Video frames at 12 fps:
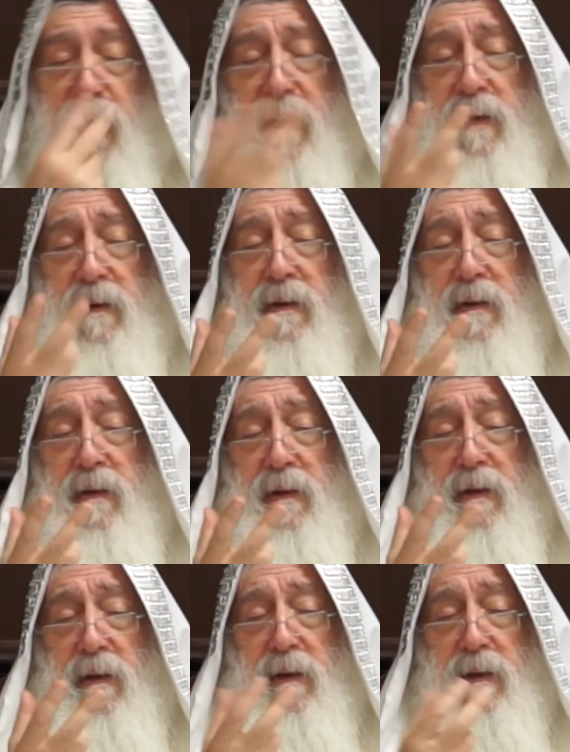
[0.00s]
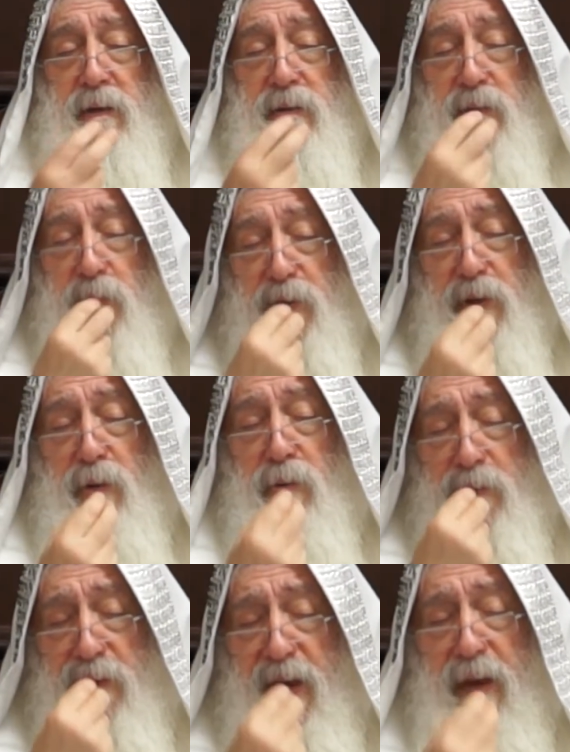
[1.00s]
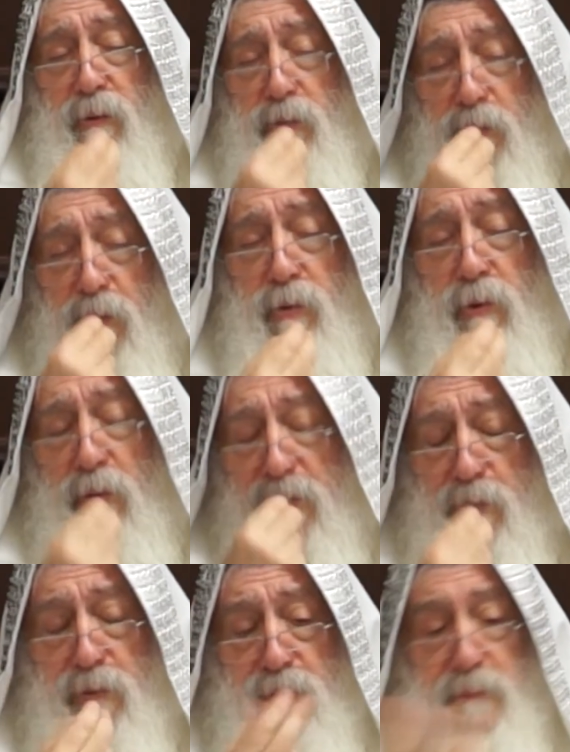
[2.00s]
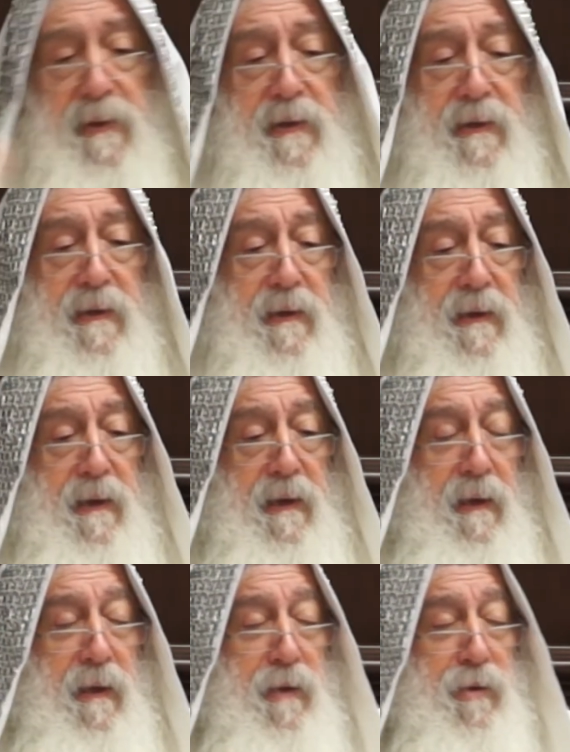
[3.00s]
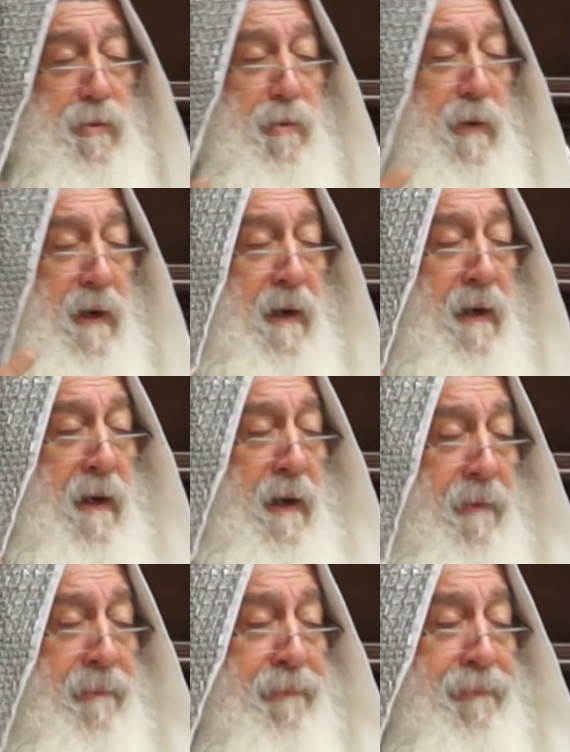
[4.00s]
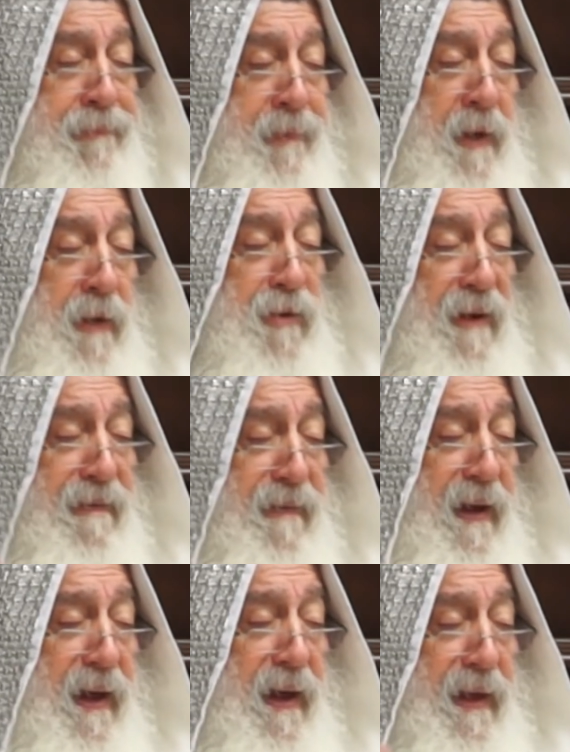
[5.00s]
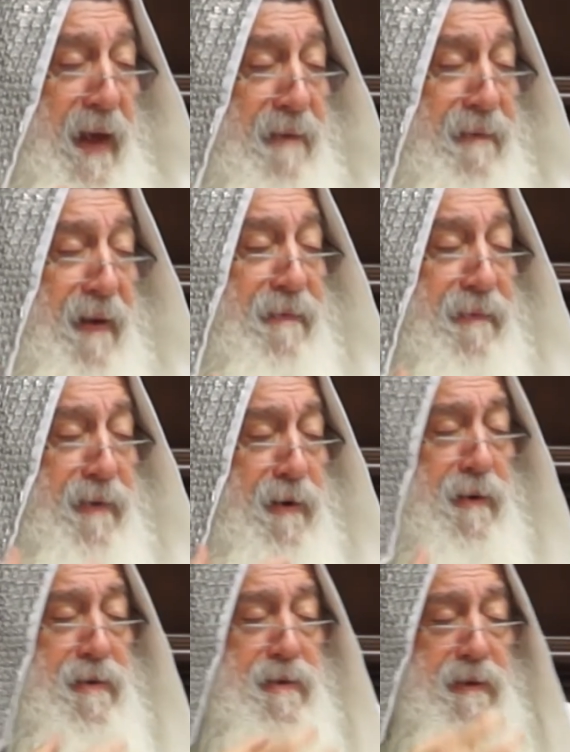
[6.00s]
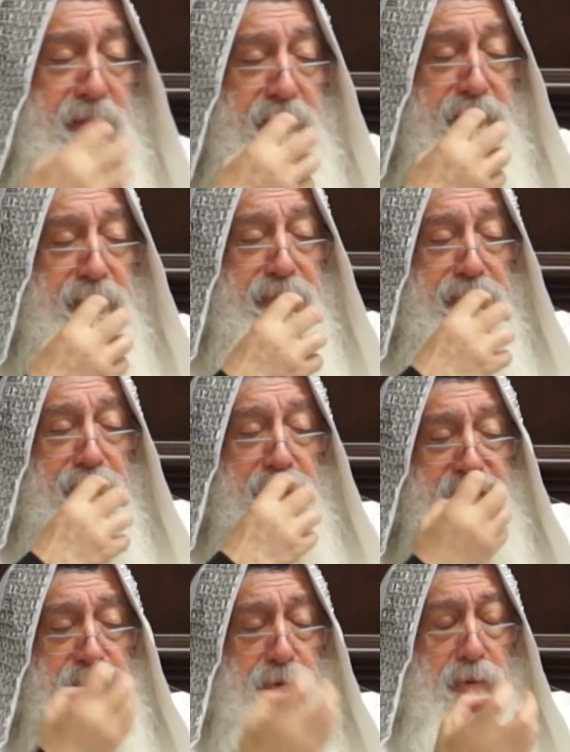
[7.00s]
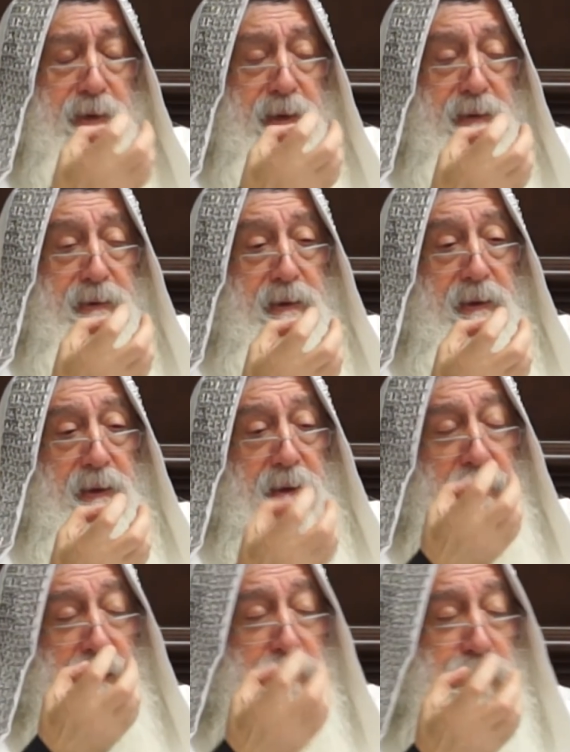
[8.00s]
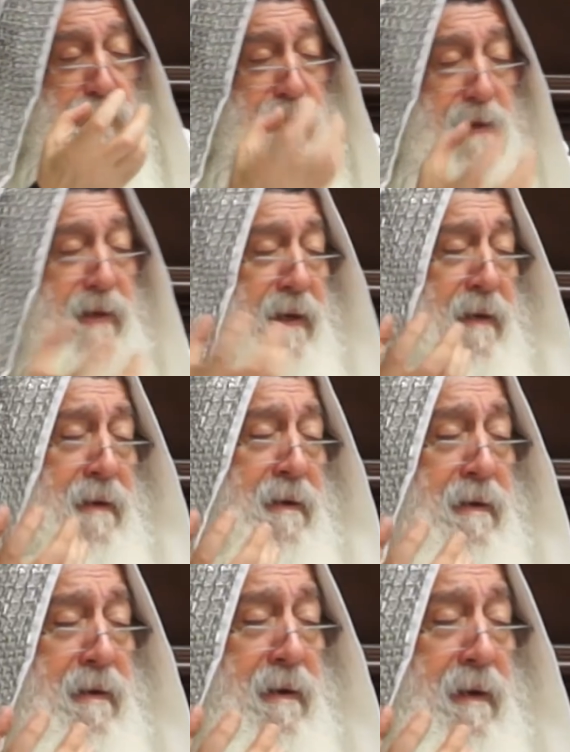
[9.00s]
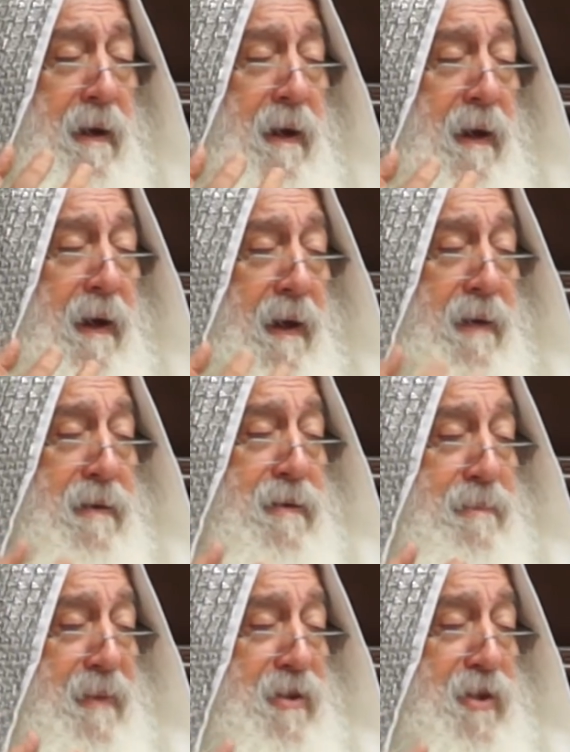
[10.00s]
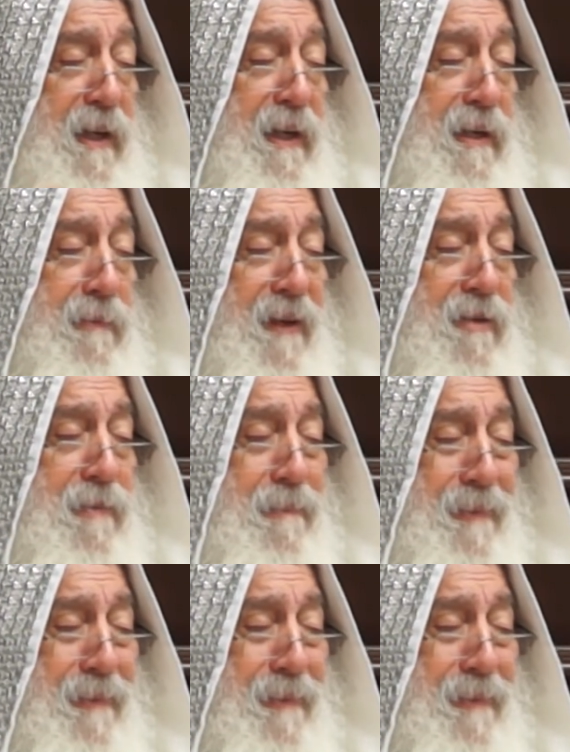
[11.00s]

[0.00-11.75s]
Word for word: well, somebody who, who knows how to speak, to, uh, to have uh, an influence from his talking to the king, and especially he must